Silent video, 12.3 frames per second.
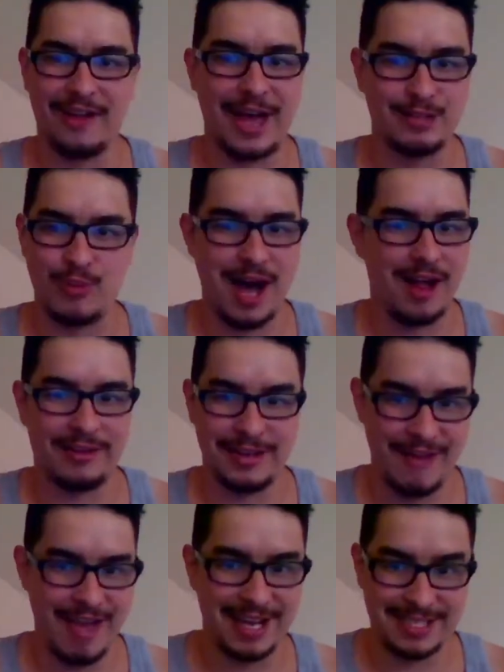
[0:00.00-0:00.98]
as well in
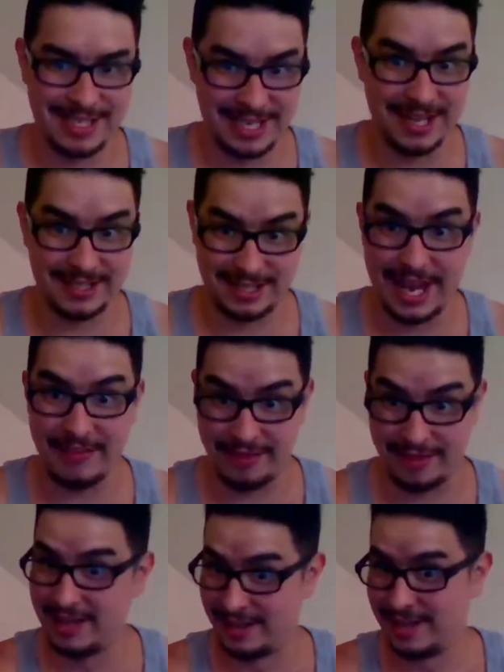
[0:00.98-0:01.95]
Vegas as it is
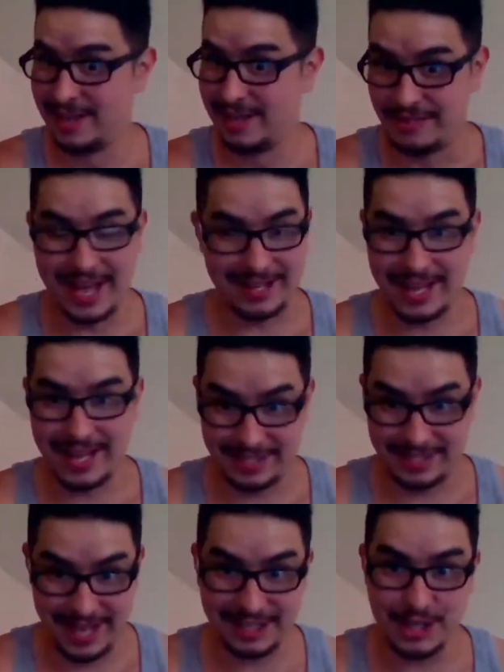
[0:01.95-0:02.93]
in
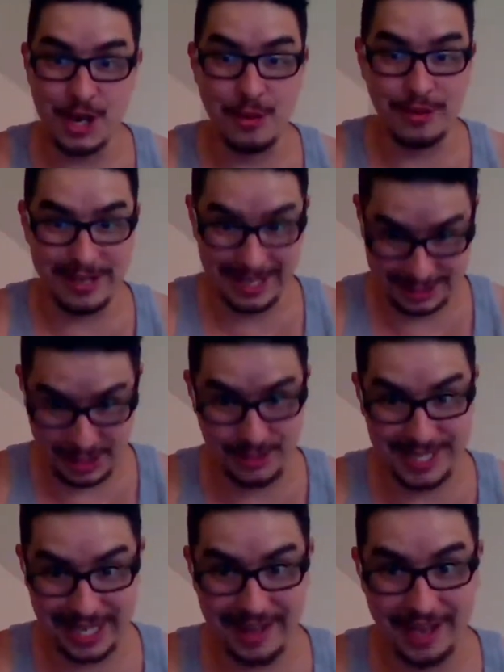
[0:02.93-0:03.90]
that's New
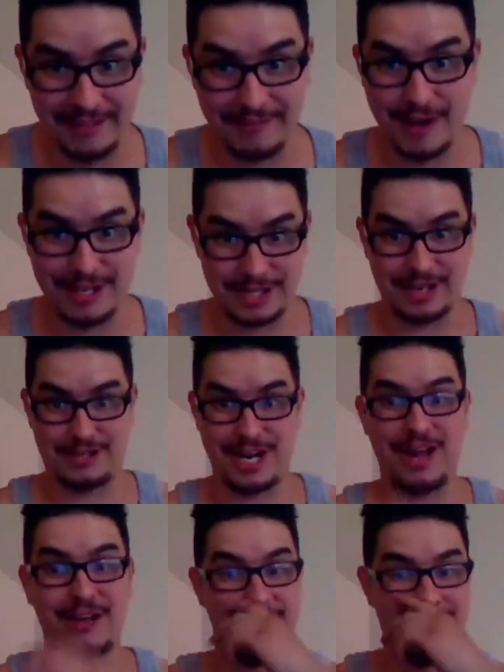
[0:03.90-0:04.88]
Zealand versus
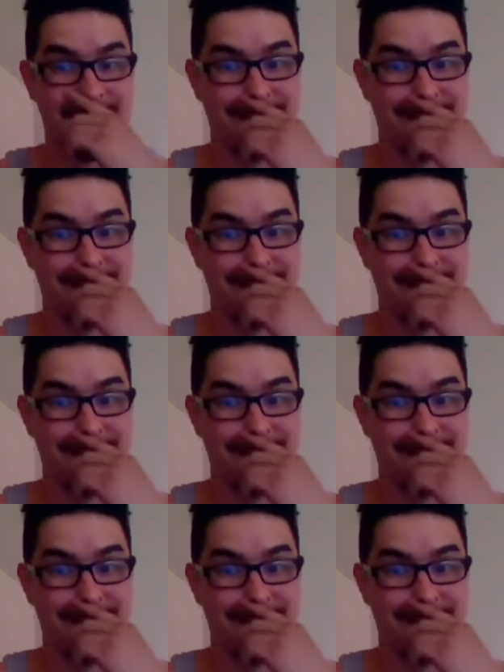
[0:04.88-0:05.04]
Australia.